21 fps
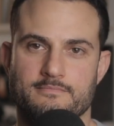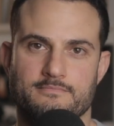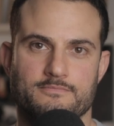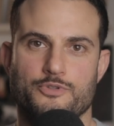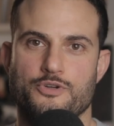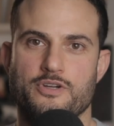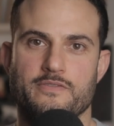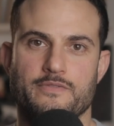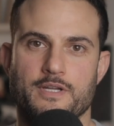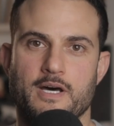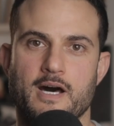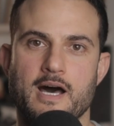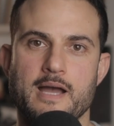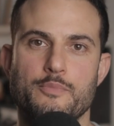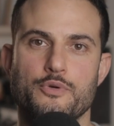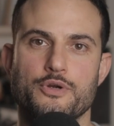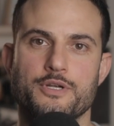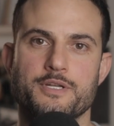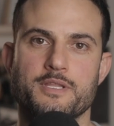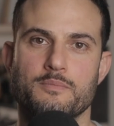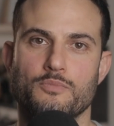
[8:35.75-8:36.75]
or even
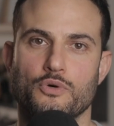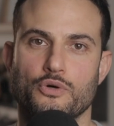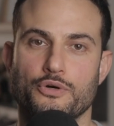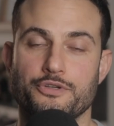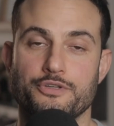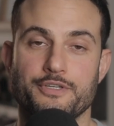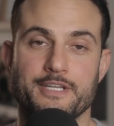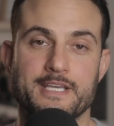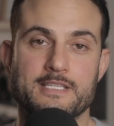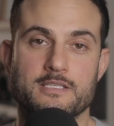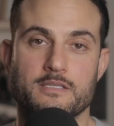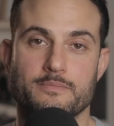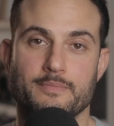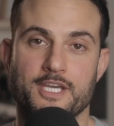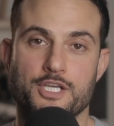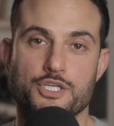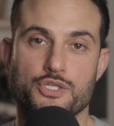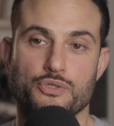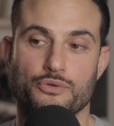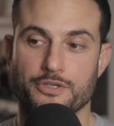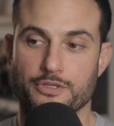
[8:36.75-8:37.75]
hybrid, the more you need to
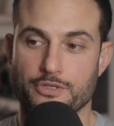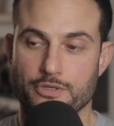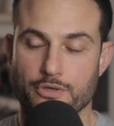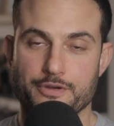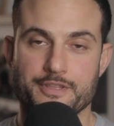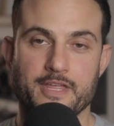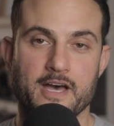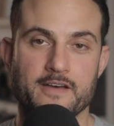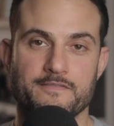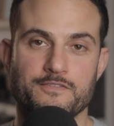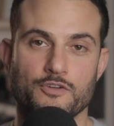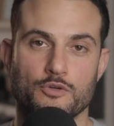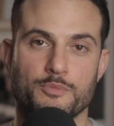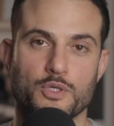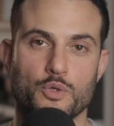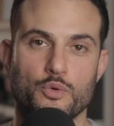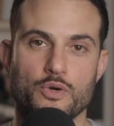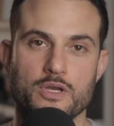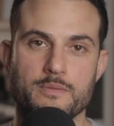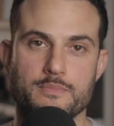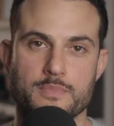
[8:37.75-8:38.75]
make sure you know that film
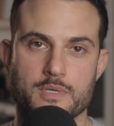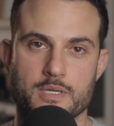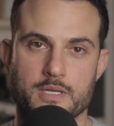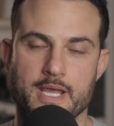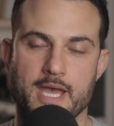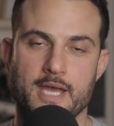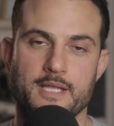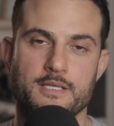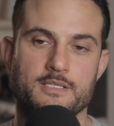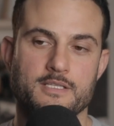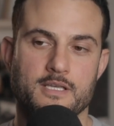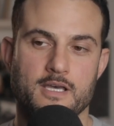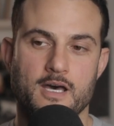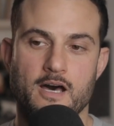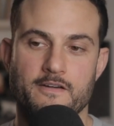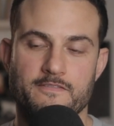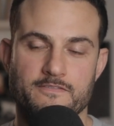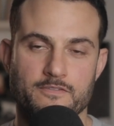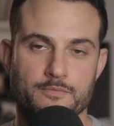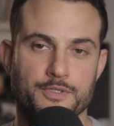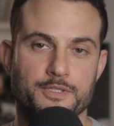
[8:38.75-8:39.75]
equipment and
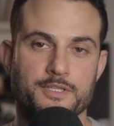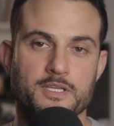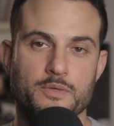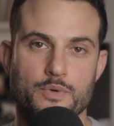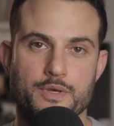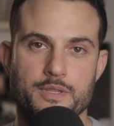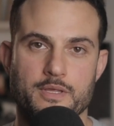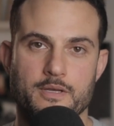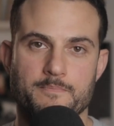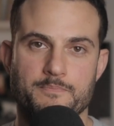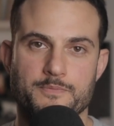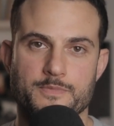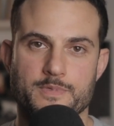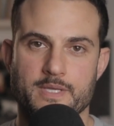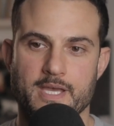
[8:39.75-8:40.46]
are familiar with it,